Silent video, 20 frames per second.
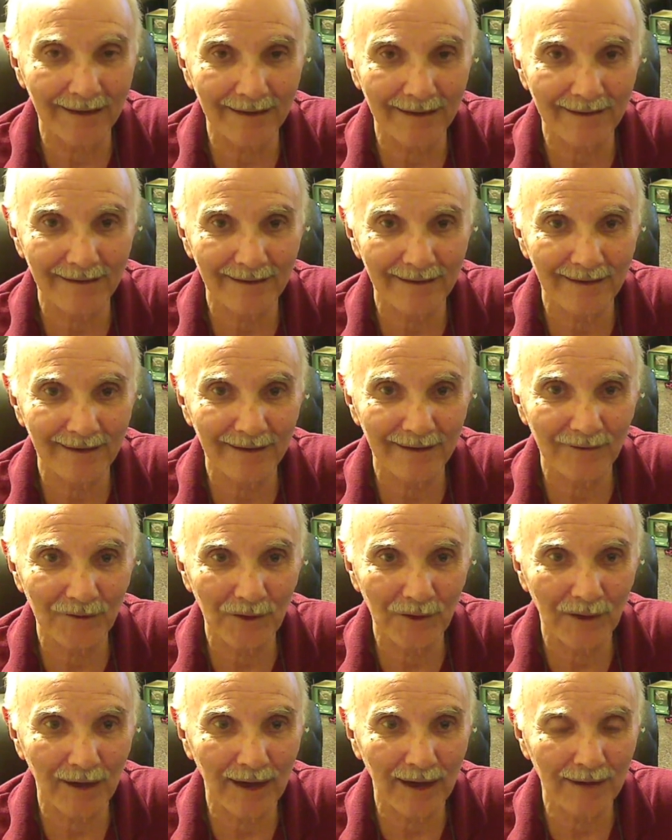And if
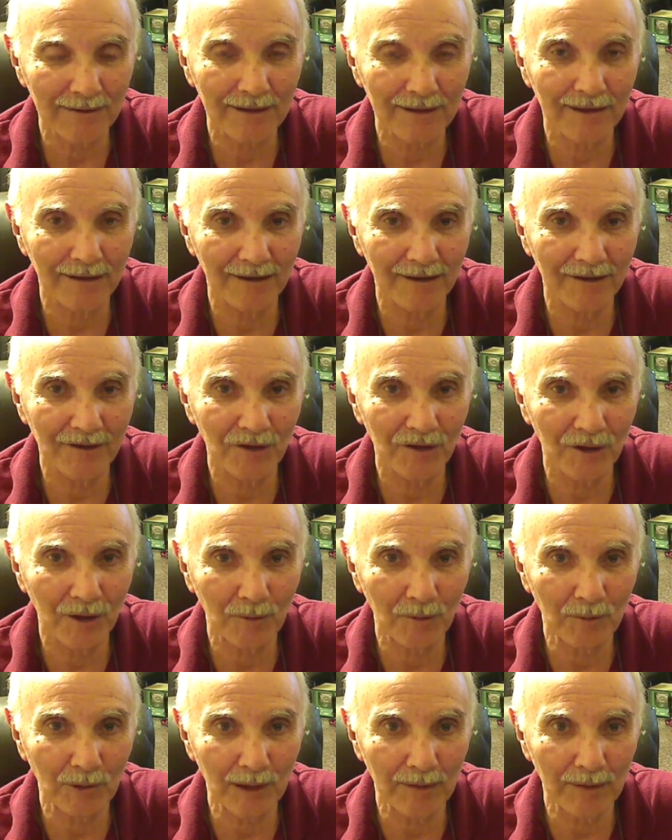you're out there and you're a
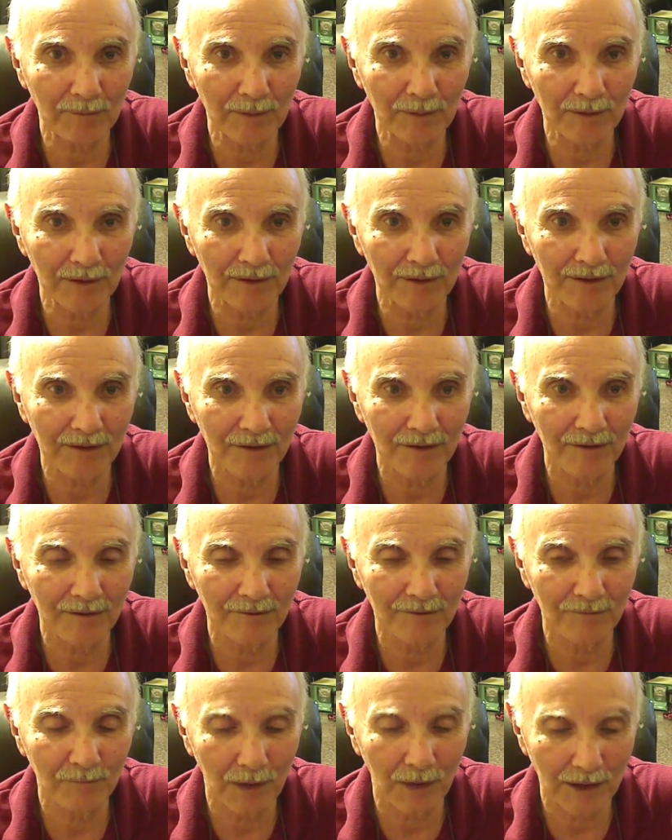prepper and you
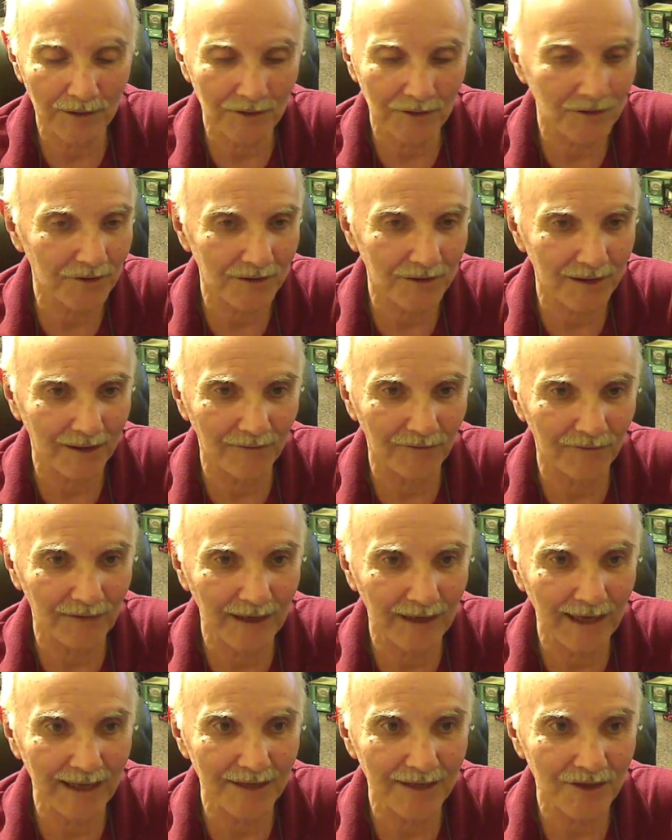bought yourself an
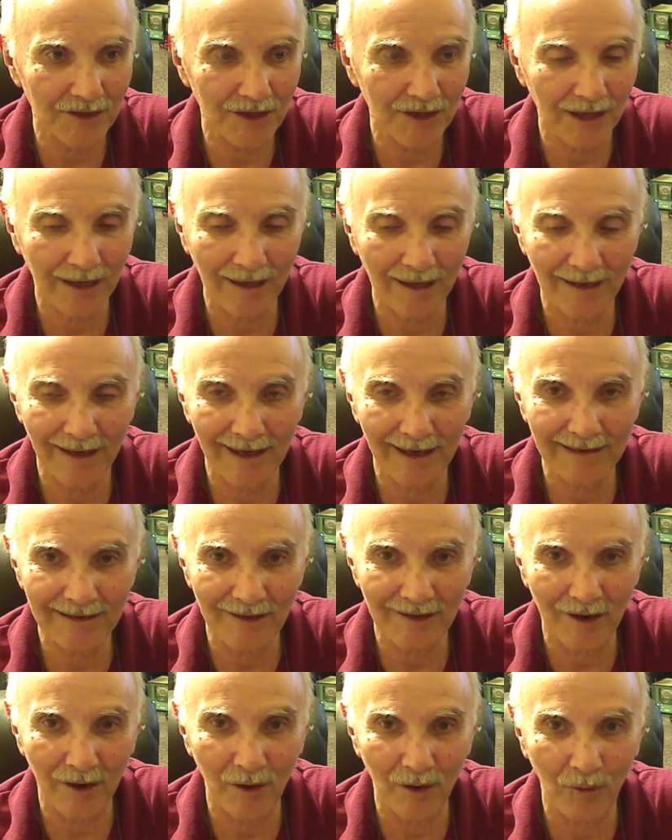HT, that's
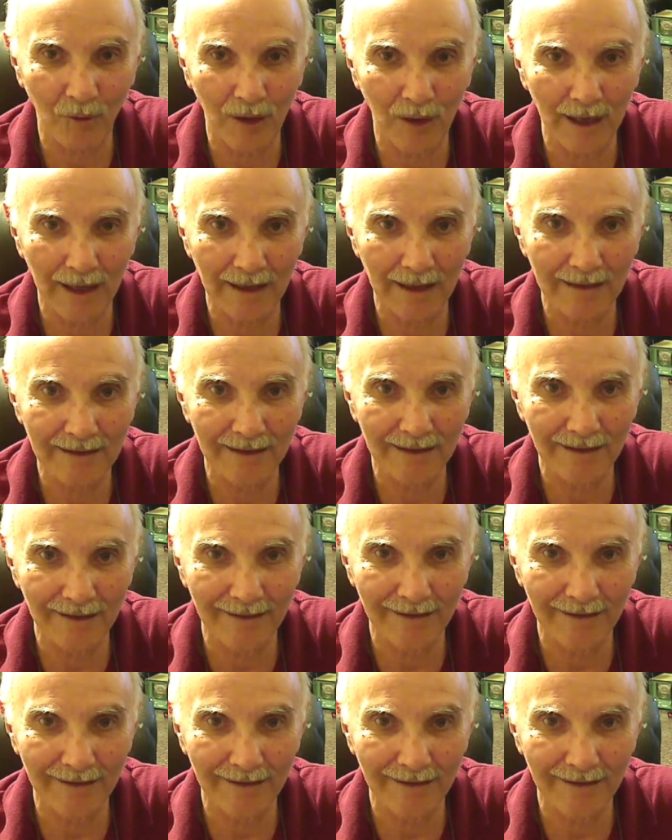all well and good.